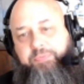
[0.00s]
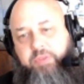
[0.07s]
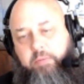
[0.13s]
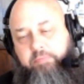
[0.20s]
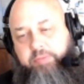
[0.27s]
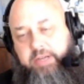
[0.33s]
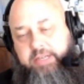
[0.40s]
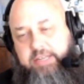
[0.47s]

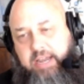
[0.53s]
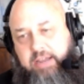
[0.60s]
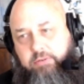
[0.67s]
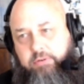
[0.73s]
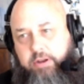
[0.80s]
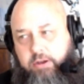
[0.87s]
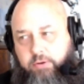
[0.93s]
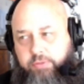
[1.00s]
But I
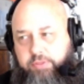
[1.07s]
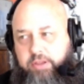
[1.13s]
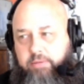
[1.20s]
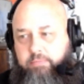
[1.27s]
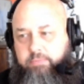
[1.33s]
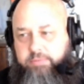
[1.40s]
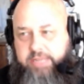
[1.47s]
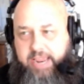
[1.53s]
don't know
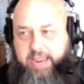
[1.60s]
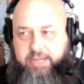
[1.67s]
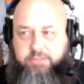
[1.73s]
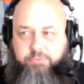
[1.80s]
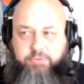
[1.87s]
that Dax